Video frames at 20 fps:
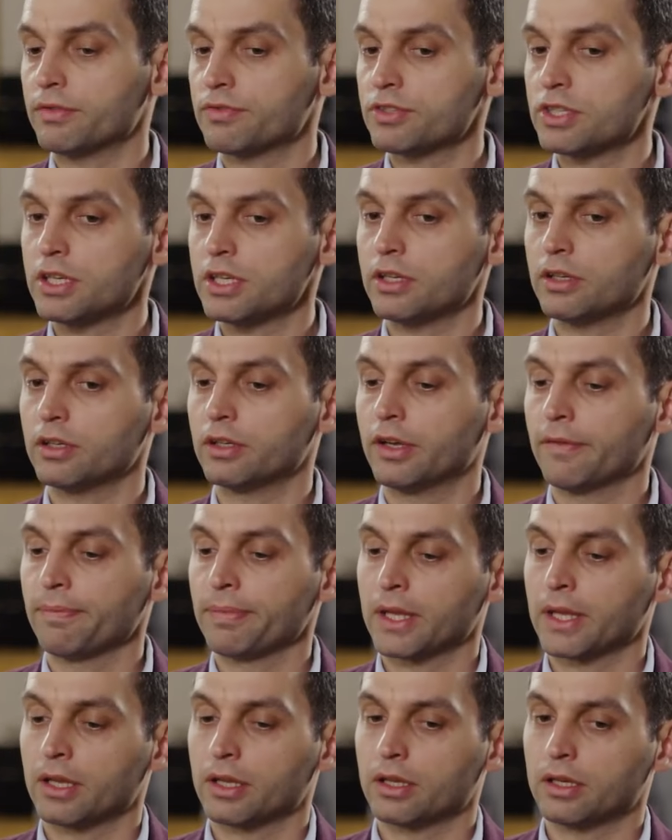we have seen
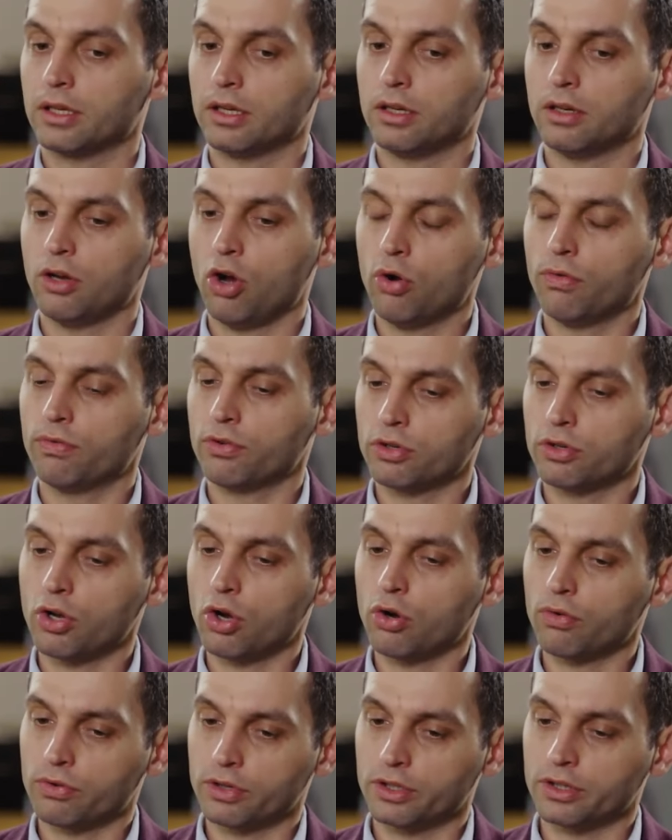uh, over
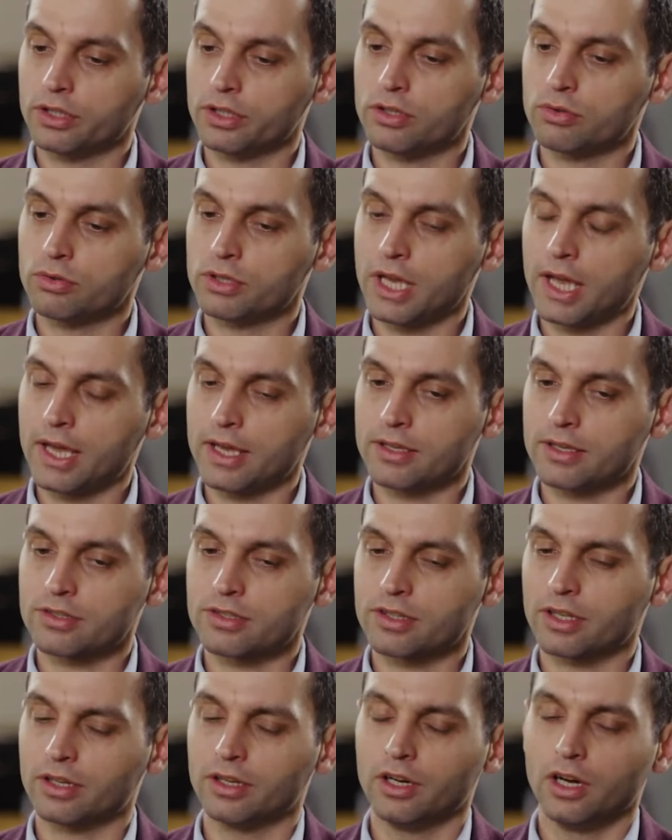and over in the UK
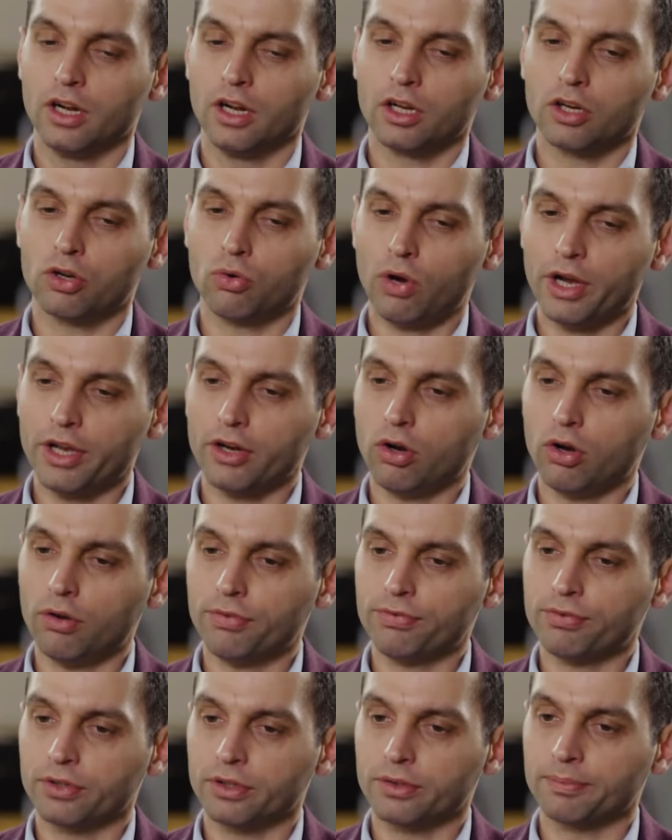is that quite
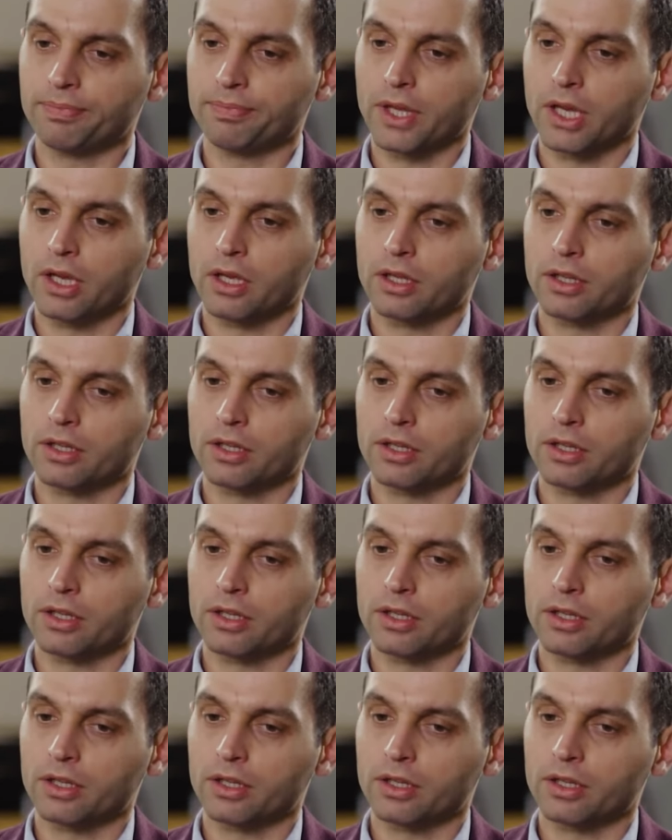often